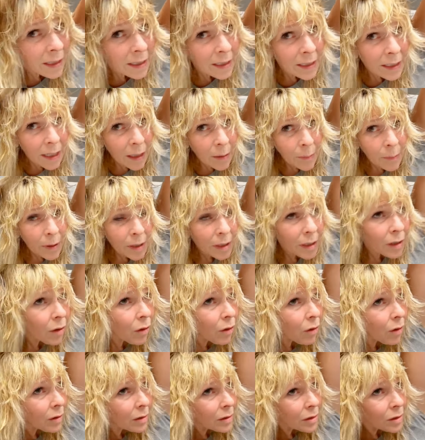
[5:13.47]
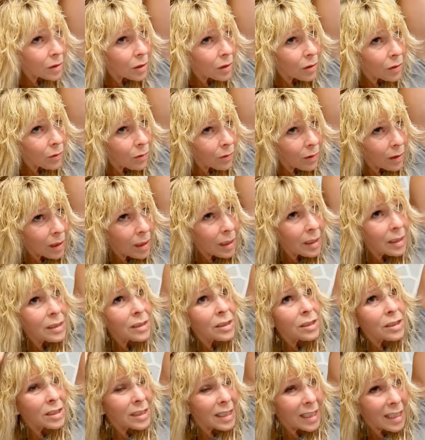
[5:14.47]
Now I'm gonna also
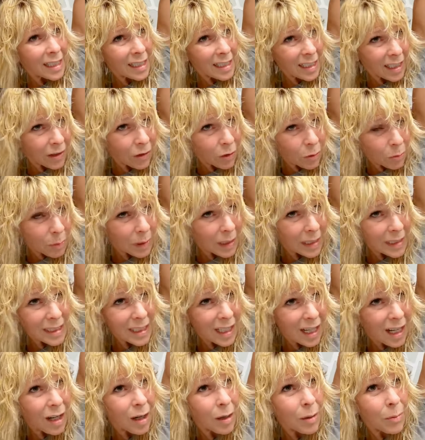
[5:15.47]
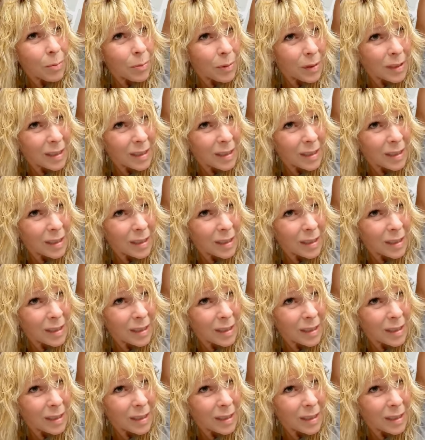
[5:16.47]
just take another piece up.